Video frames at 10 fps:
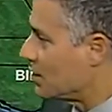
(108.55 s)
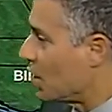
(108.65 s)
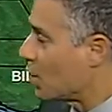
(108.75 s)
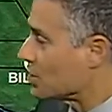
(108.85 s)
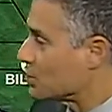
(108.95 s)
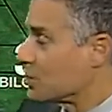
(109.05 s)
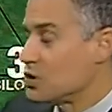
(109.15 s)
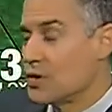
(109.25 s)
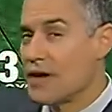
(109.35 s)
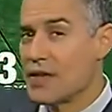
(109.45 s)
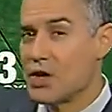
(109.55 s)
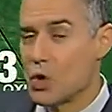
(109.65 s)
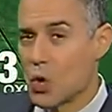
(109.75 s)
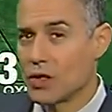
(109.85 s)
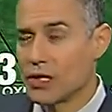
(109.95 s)
notice we do have that
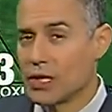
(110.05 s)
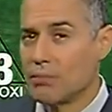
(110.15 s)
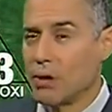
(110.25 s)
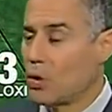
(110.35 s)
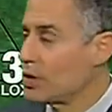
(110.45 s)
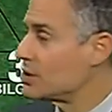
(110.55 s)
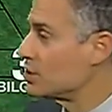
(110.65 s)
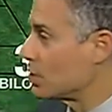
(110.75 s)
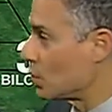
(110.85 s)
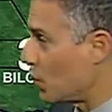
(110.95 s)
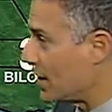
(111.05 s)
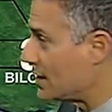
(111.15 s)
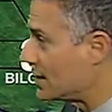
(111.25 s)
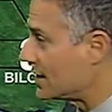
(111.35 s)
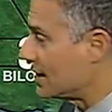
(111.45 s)
northerly component to the
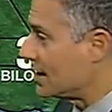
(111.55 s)
wind,